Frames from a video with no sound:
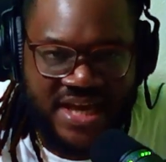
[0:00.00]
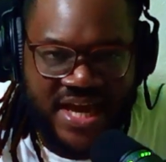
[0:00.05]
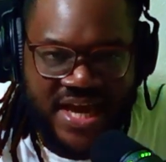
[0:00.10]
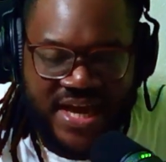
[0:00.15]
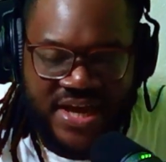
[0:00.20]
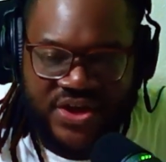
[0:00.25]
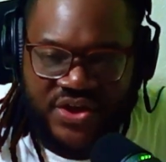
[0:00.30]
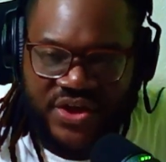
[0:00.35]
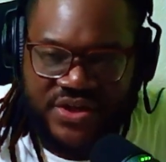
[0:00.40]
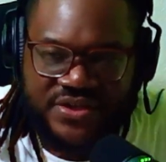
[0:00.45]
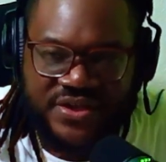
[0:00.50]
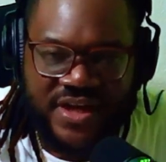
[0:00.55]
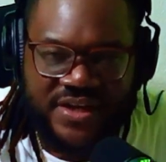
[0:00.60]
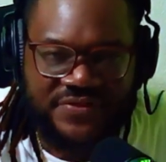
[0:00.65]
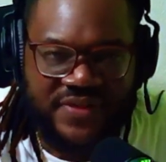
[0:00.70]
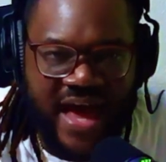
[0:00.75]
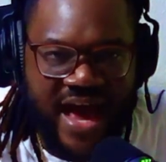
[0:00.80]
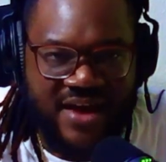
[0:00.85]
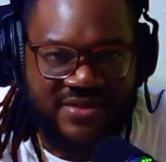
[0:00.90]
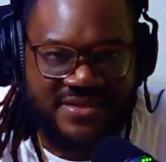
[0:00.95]
it's
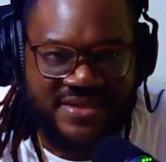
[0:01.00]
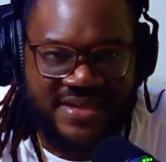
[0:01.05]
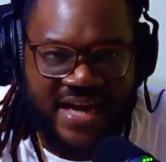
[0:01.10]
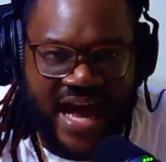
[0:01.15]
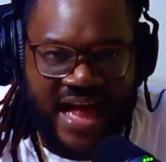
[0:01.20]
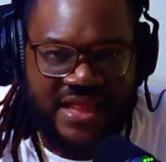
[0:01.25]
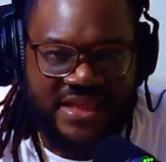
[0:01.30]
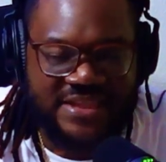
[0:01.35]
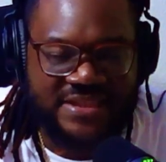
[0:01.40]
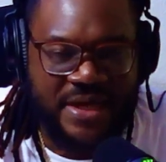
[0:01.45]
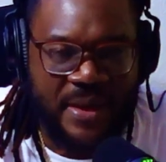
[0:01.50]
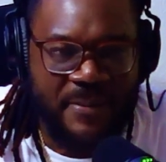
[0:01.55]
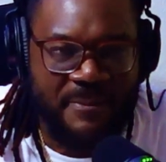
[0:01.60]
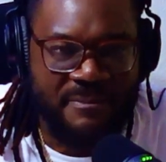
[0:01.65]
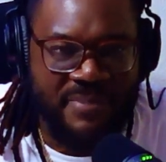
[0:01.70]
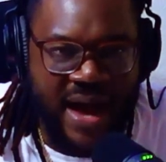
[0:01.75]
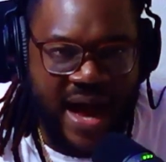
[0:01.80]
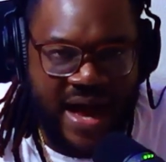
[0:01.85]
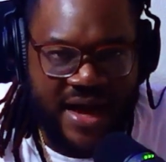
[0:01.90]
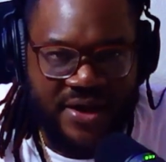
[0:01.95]
$1,000 a
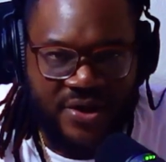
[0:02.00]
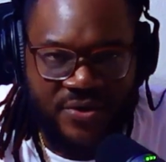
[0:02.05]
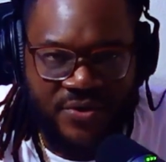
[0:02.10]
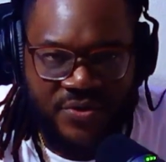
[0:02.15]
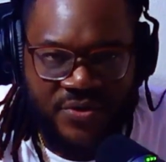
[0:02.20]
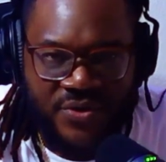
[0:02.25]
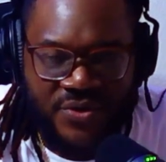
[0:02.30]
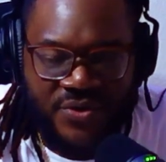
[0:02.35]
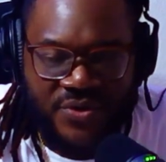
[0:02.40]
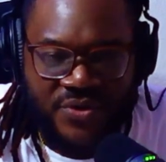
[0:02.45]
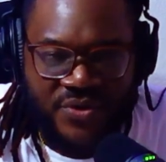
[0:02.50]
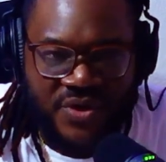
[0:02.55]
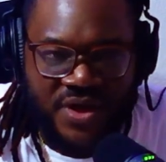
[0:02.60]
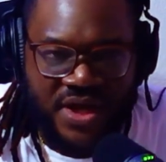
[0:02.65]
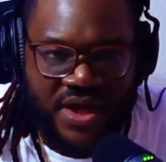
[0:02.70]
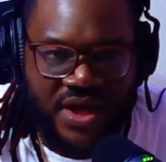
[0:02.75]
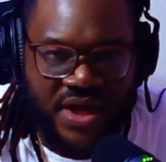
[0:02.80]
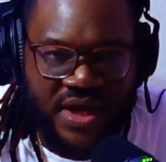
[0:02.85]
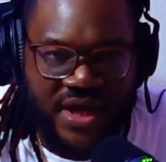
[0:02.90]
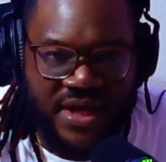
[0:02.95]
bottle,
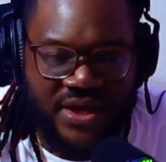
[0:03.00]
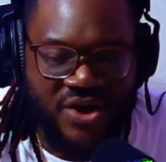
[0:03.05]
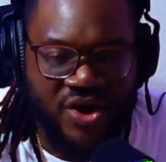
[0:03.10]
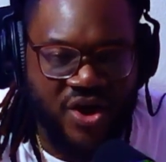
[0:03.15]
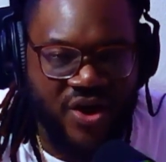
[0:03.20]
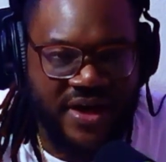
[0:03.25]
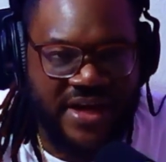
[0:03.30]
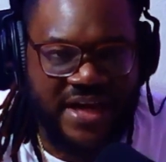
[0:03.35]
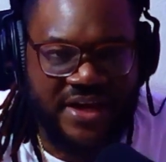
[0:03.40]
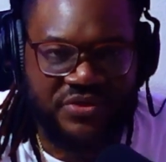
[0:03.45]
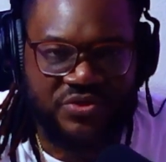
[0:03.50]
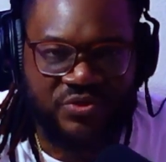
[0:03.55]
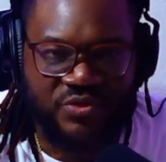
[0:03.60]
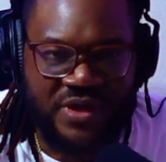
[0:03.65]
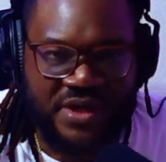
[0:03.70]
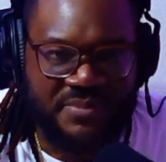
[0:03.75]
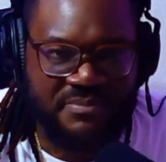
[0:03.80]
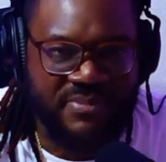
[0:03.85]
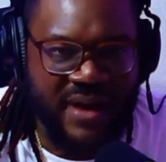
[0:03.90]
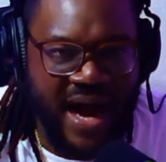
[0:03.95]
and y'all get
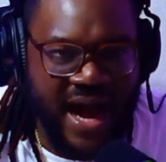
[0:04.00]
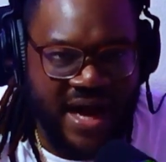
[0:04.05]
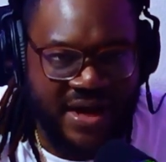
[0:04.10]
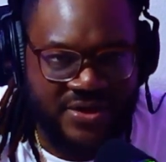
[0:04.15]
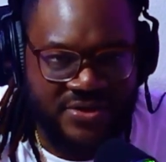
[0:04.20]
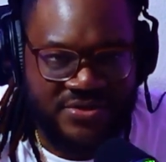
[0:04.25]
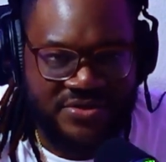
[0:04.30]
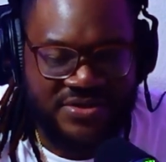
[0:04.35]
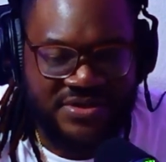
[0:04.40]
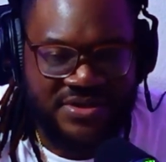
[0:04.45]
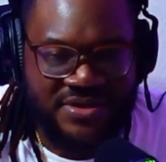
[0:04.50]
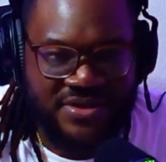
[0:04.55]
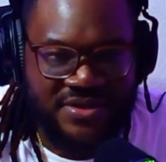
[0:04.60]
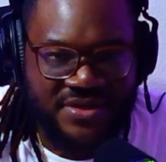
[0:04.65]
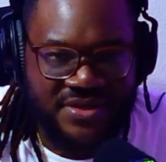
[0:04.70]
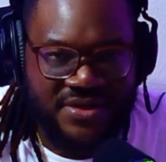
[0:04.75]
3 bottles,